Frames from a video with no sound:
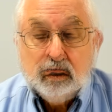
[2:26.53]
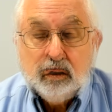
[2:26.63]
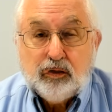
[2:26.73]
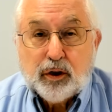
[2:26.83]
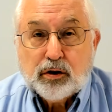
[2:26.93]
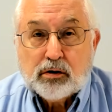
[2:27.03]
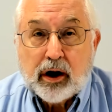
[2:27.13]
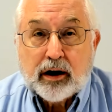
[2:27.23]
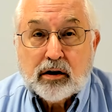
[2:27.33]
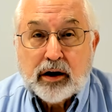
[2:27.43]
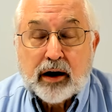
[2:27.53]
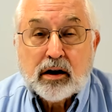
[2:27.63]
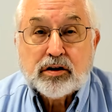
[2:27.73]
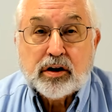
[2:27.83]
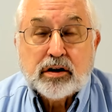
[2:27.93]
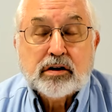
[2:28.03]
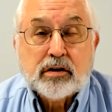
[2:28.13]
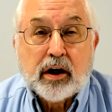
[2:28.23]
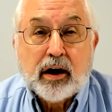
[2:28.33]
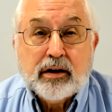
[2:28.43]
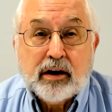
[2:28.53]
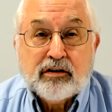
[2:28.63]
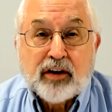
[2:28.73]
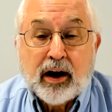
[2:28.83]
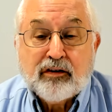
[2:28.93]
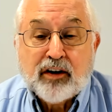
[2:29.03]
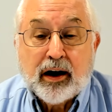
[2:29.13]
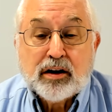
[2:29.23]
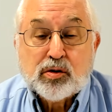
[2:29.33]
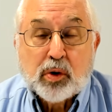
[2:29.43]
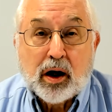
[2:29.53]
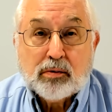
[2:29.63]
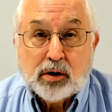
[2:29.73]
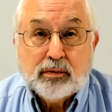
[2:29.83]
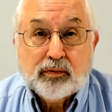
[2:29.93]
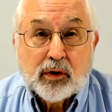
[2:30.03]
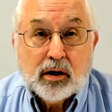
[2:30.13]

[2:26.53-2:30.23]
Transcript: Filter layer analysis can identify a fines problem